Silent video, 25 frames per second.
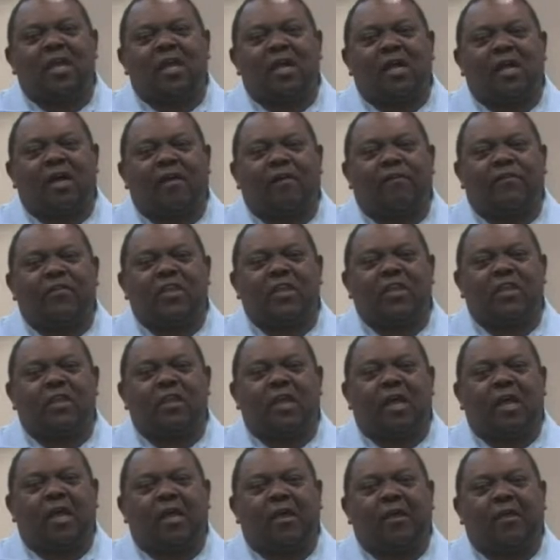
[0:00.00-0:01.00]
of
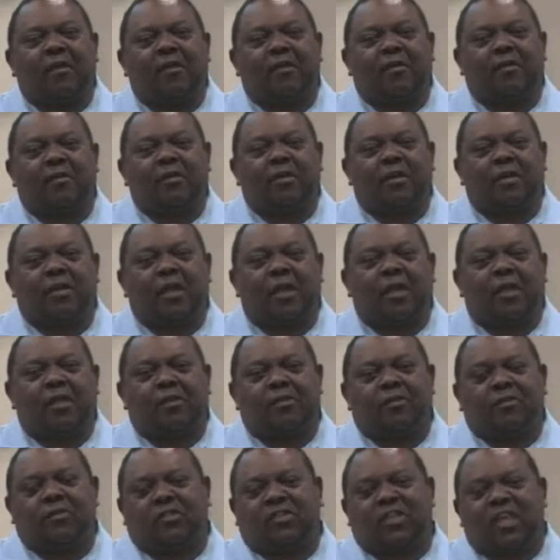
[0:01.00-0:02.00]

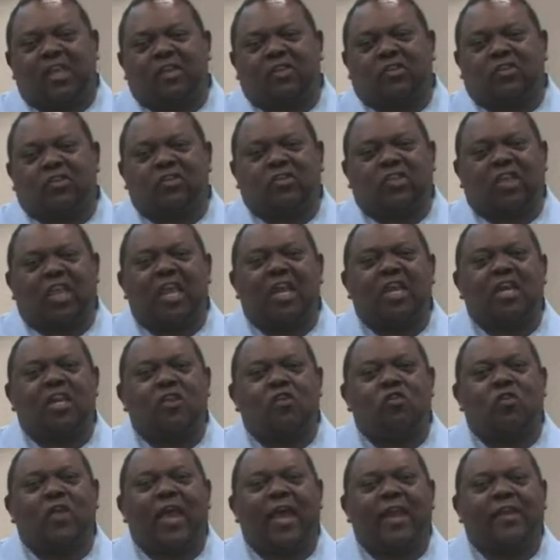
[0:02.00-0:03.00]
the citizens in the
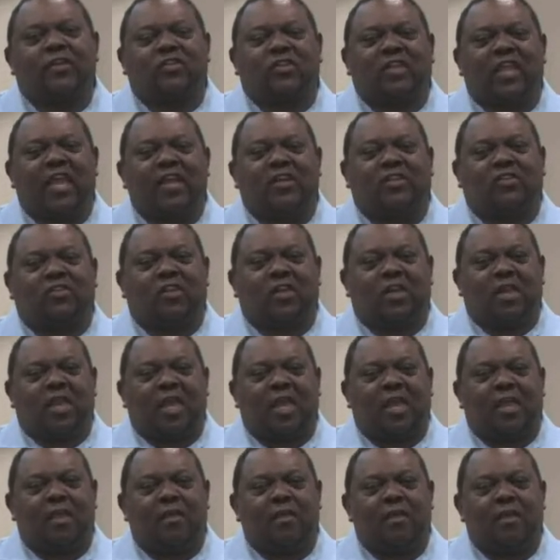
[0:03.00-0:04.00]
United States
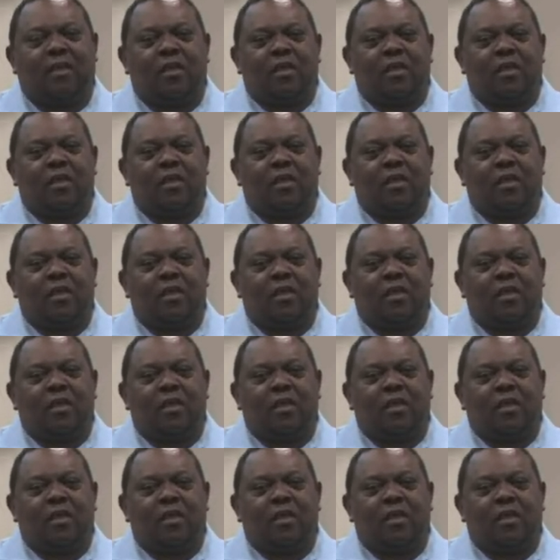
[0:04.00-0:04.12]
today.